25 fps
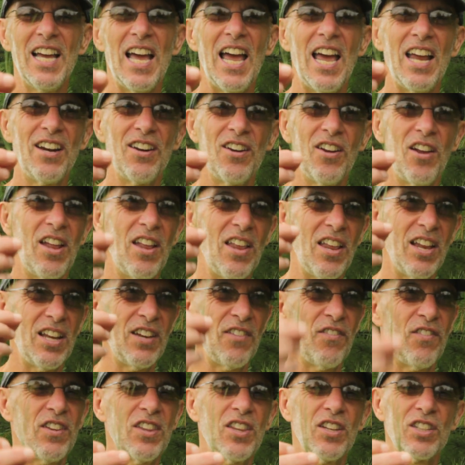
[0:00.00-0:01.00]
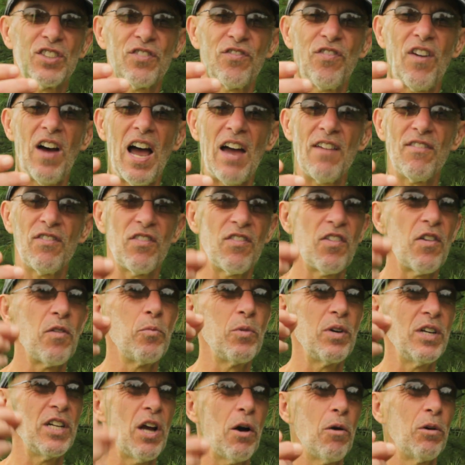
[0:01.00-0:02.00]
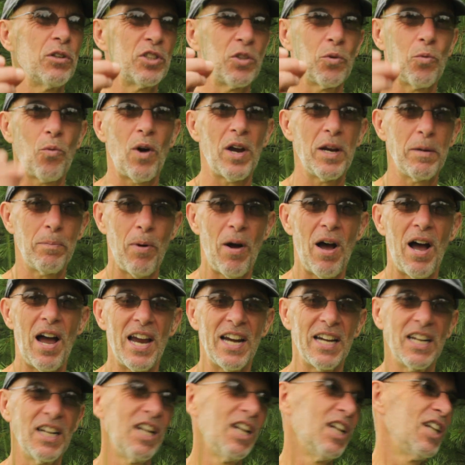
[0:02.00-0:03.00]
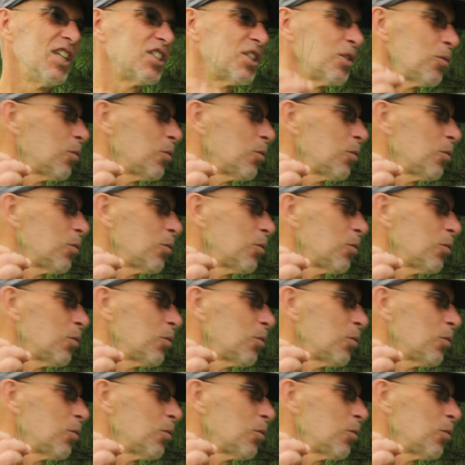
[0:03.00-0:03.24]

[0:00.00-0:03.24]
And if there's five of them, we know it's a white pine. So